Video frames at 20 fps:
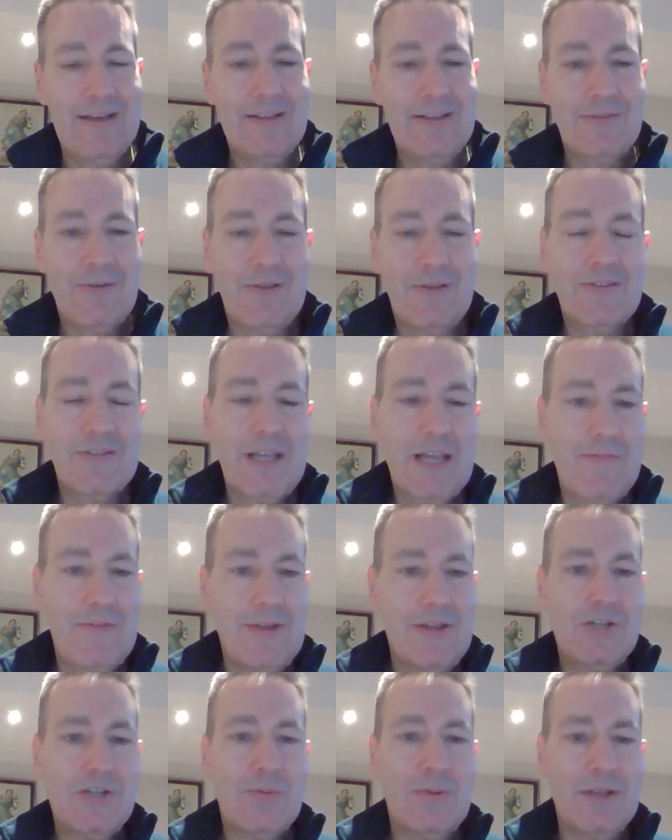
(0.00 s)
So instead of
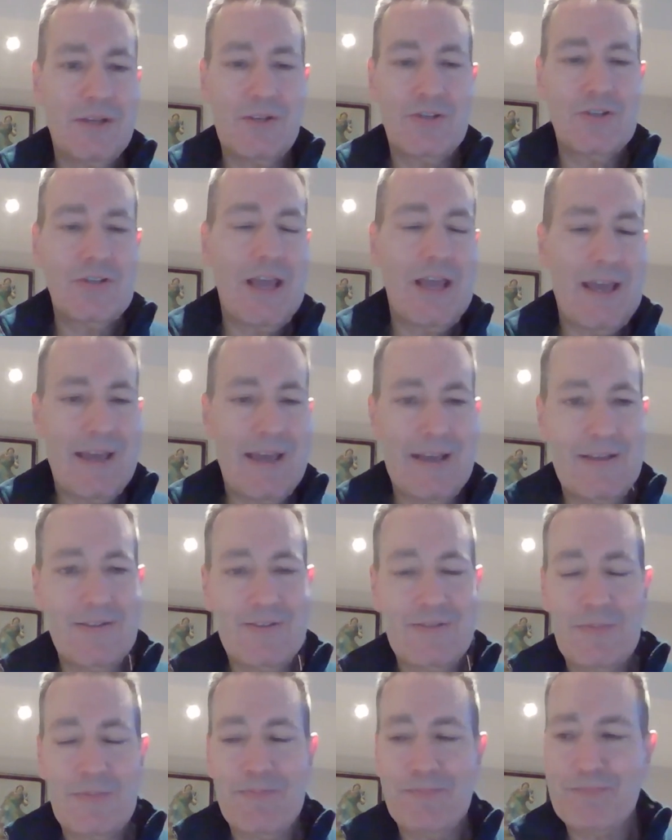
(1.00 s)
issuing shares